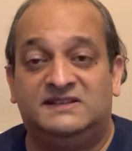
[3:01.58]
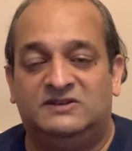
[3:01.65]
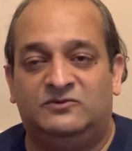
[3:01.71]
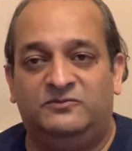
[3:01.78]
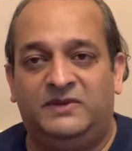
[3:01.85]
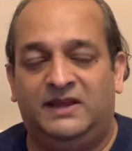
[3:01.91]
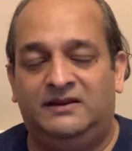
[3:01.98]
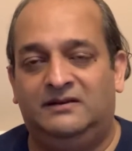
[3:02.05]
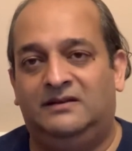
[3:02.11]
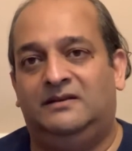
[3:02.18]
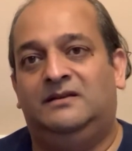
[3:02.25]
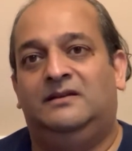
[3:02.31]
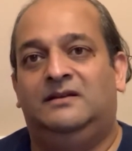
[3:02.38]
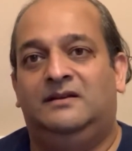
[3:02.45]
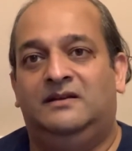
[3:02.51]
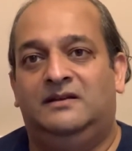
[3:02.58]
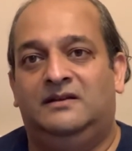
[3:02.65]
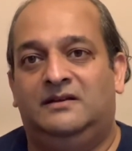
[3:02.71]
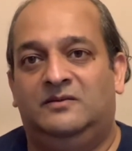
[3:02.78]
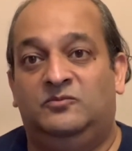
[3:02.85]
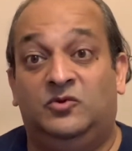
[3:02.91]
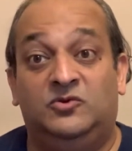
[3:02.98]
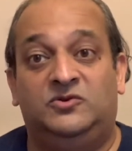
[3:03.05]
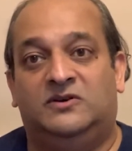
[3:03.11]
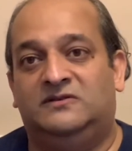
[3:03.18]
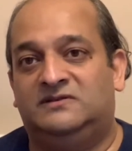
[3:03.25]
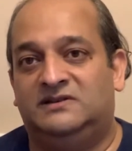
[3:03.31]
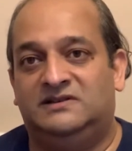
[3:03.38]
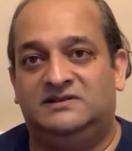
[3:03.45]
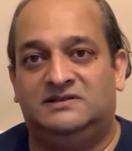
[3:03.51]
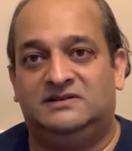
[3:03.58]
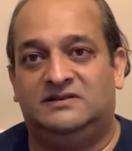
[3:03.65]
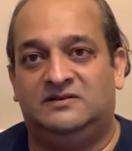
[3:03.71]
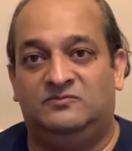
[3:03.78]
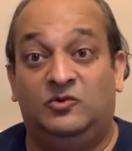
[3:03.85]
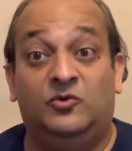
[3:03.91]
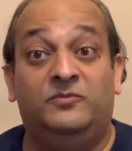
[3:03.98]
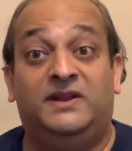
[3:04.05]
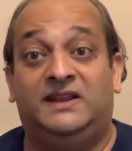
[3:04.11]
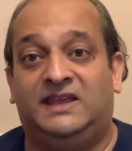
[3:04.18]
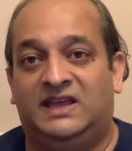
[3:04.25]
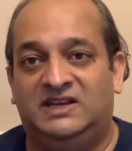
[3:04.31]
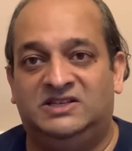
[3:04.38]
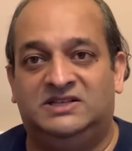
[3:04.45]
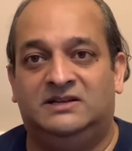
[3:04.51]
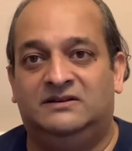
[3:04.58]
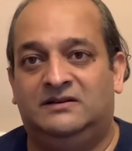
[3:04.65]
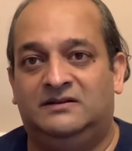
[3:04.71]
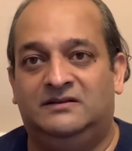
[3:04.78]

all mean? More doctors, more medication,